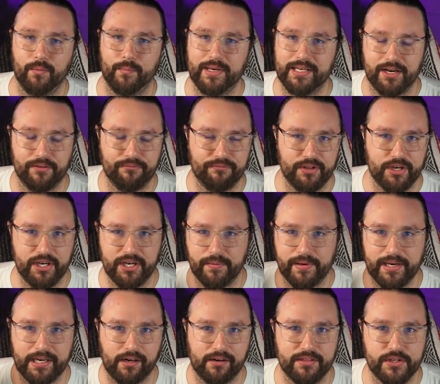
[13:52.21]
We did a video
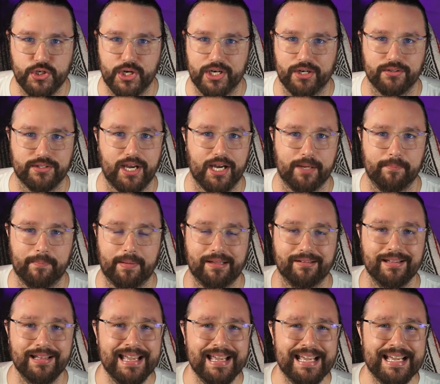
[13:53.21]
here on the channel talking
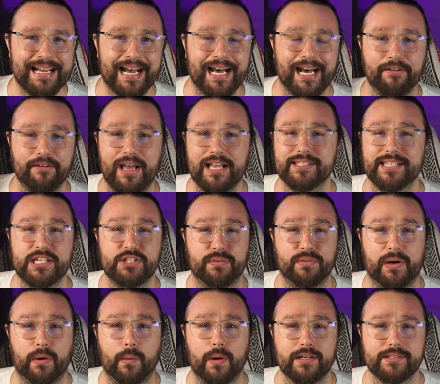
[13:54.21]
about
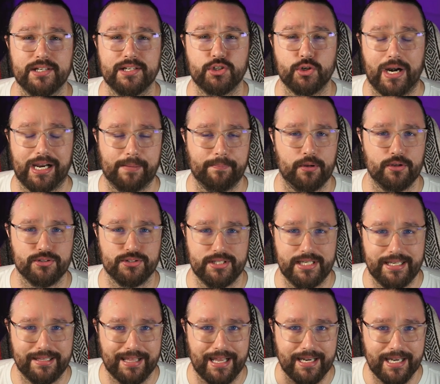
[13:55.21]
SHFiguarts and Dragon Ball
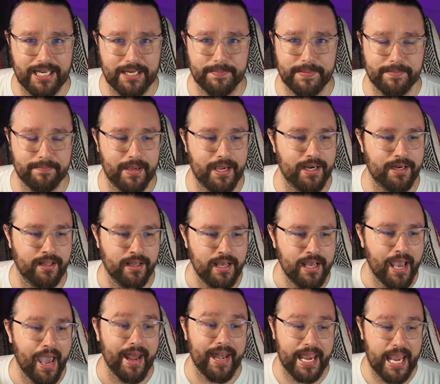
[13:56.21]
Z that need to be made,
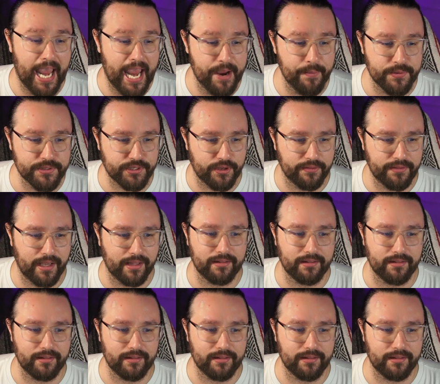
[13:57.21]
and he was on that